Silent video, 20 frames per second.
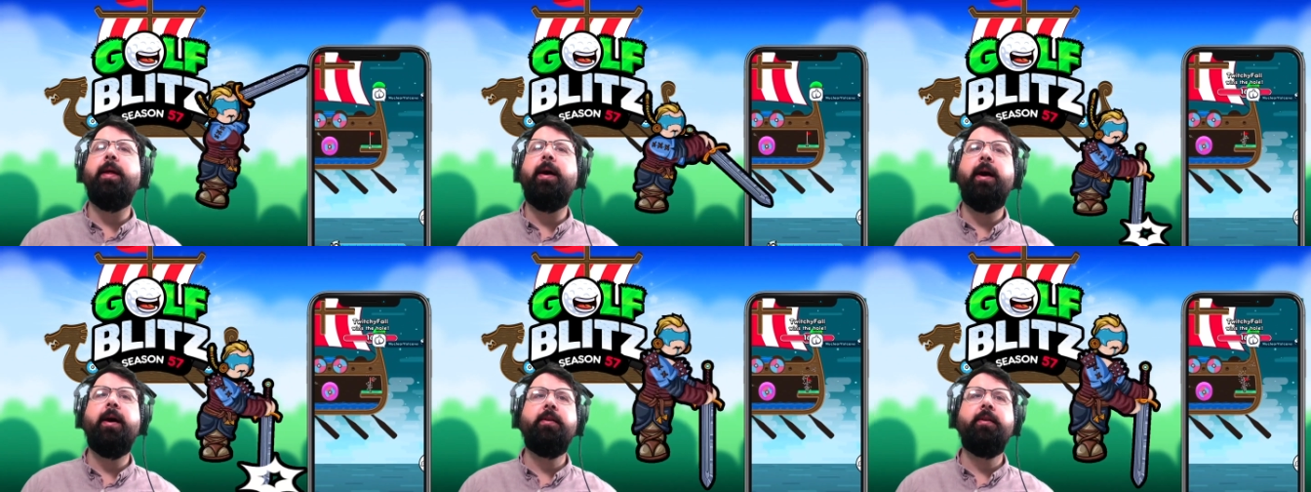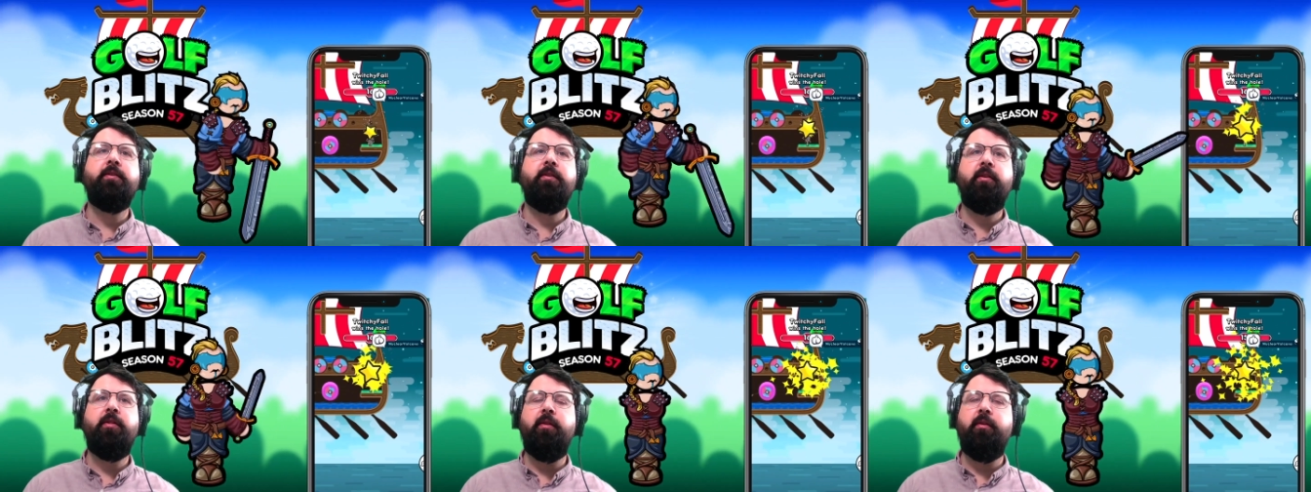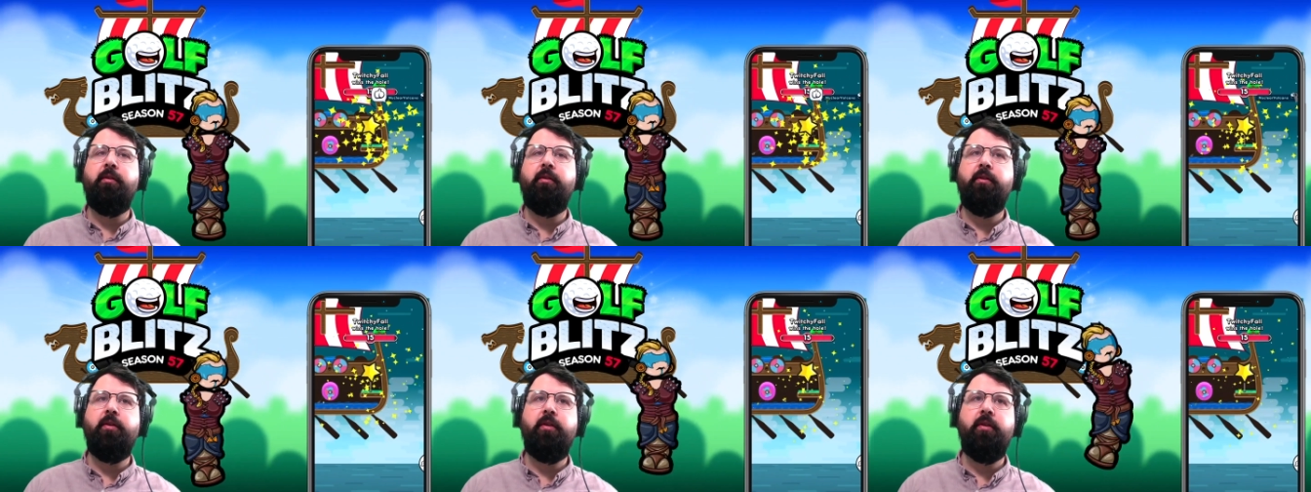The hundredth
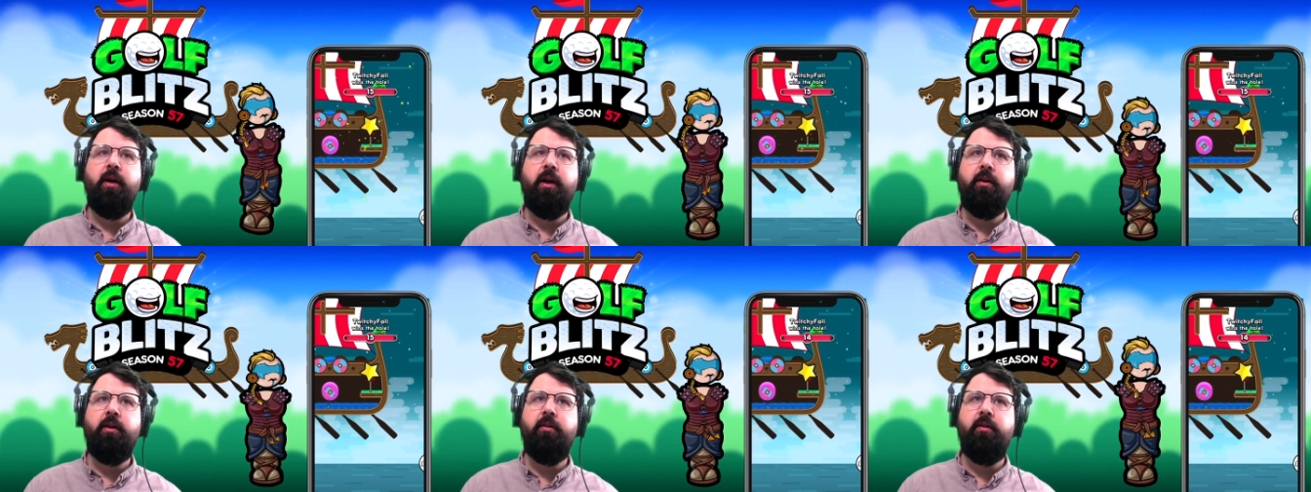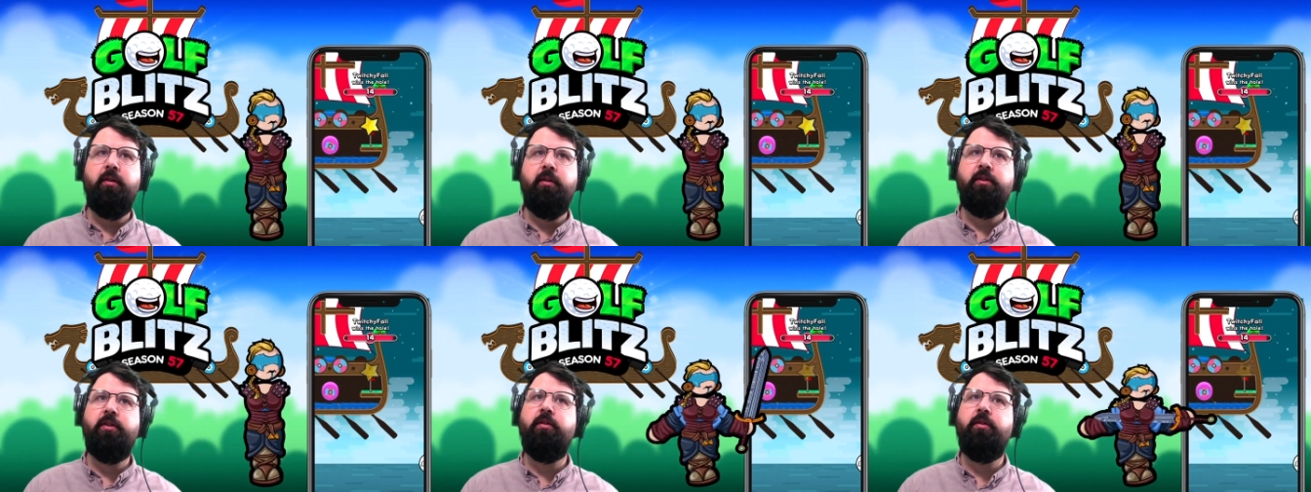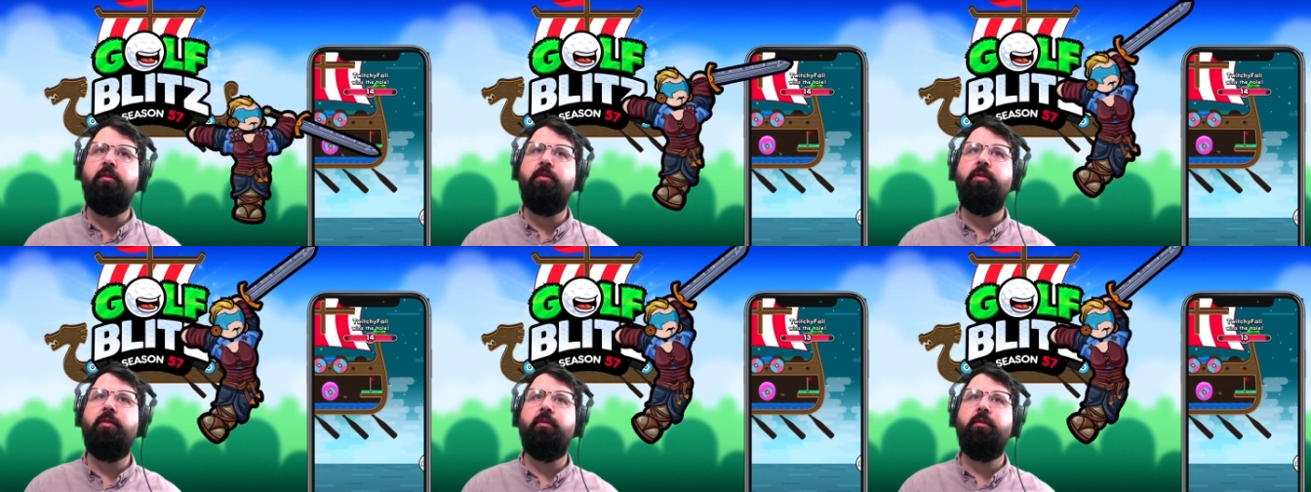and one hundred and
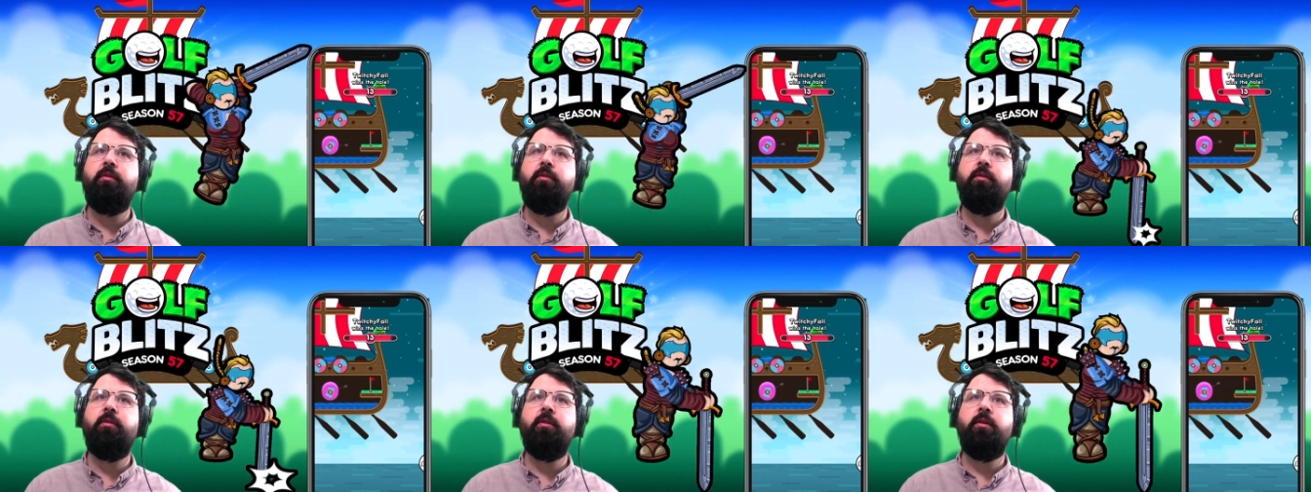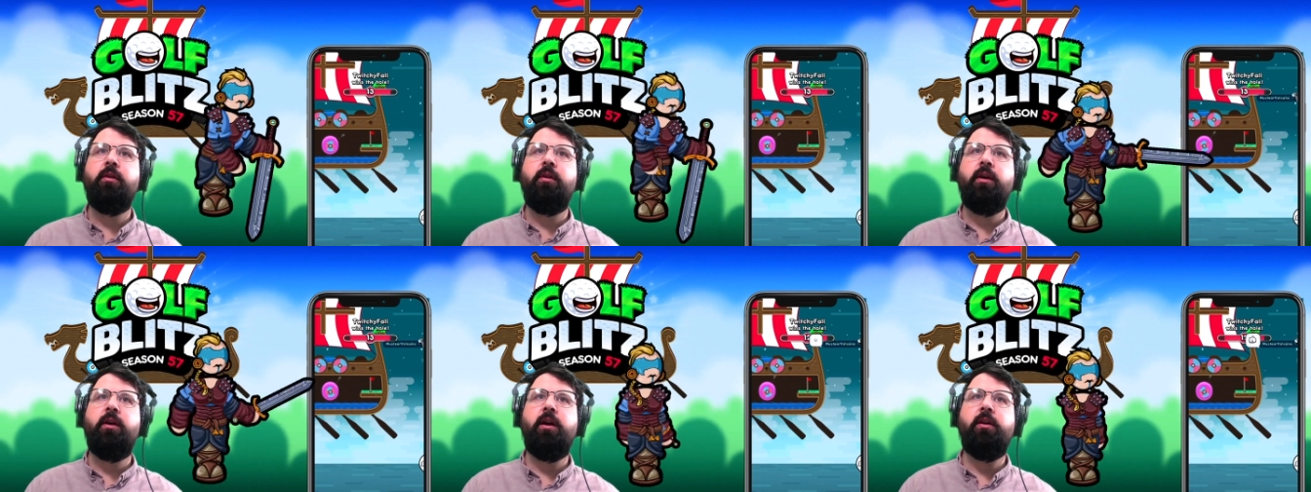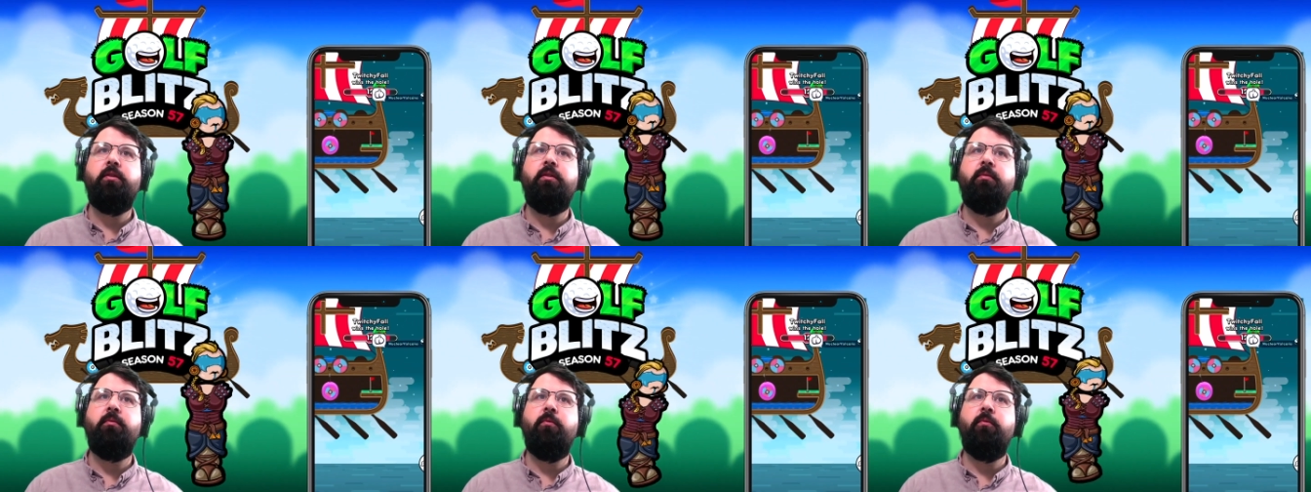twentieth, one
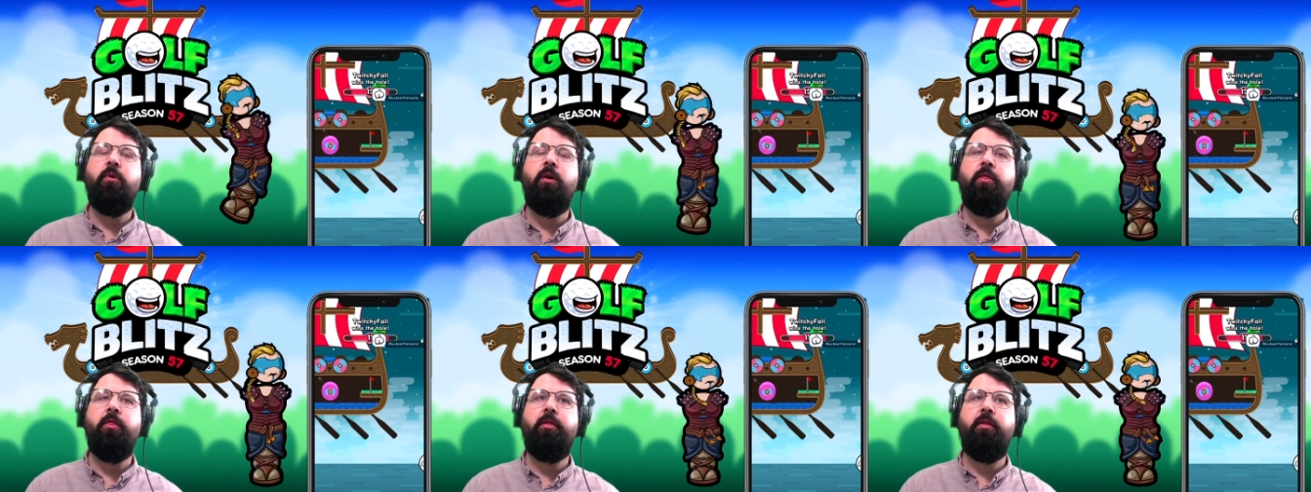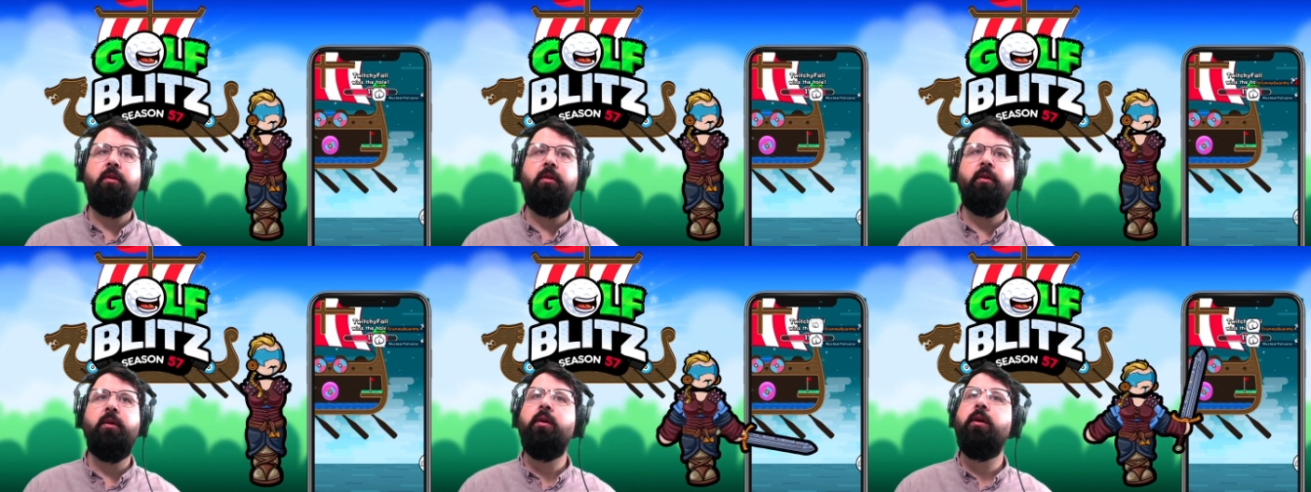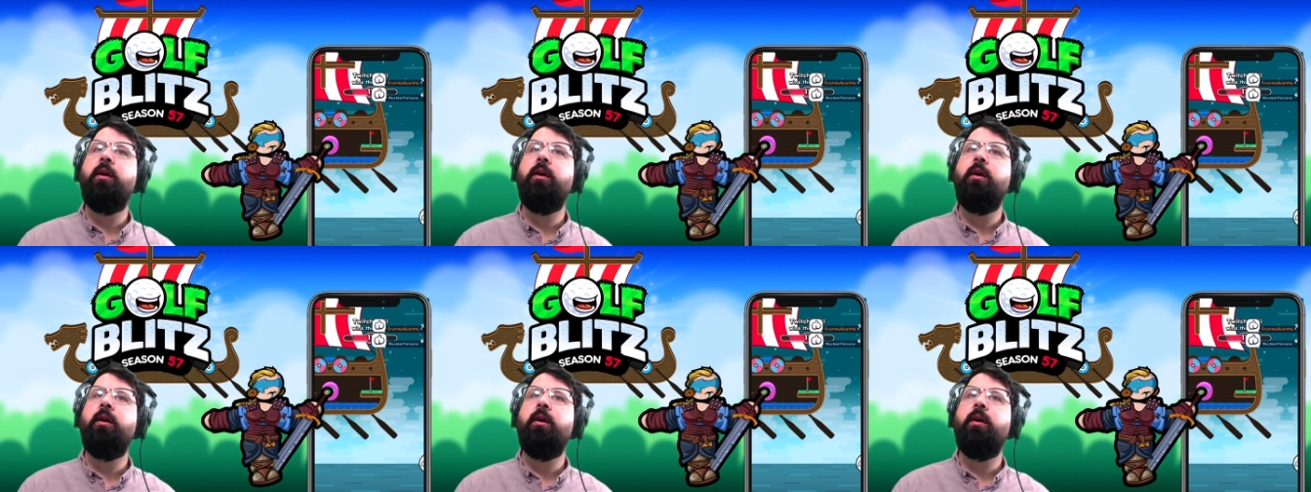hundred and first,